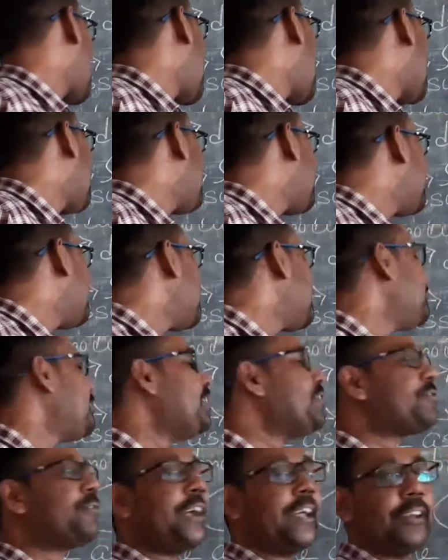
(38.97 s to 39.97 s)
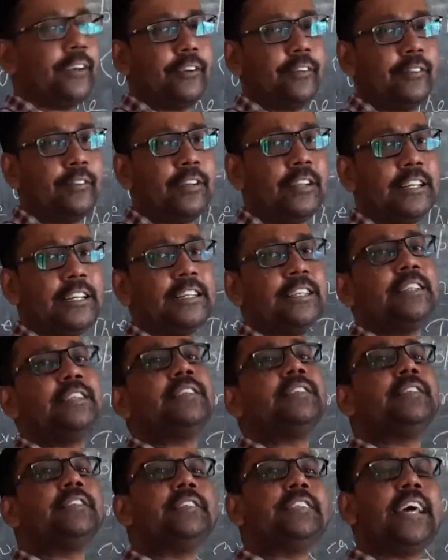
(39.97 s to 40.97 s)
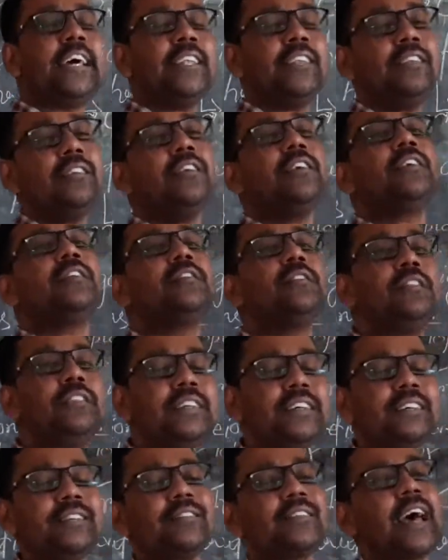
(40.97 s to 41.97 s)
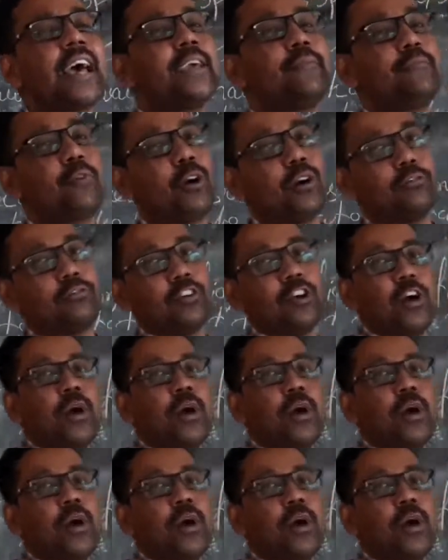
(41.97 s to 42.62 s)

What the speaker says: other than the rain. Then this type of